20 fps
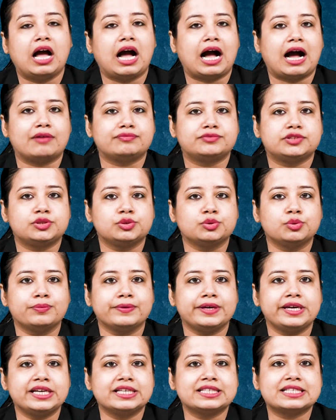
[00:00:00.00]
After two
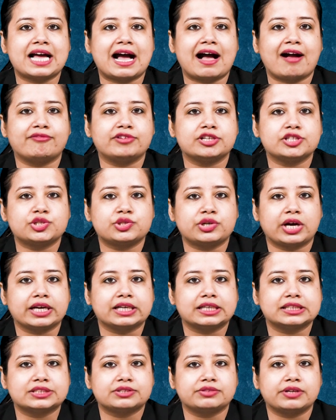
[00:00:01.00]
weeks, average
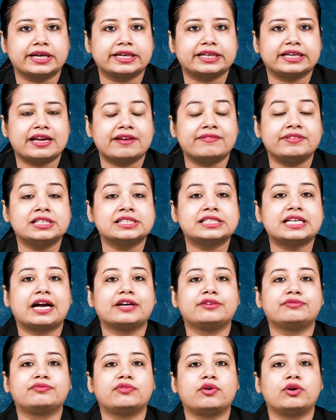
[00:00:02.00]
triglyceride levels
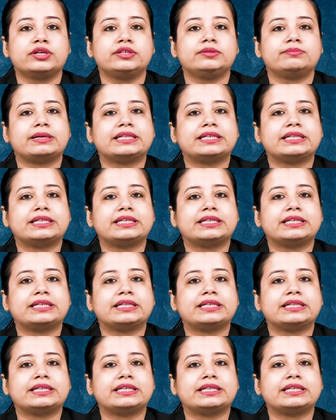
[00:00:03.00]
had fallen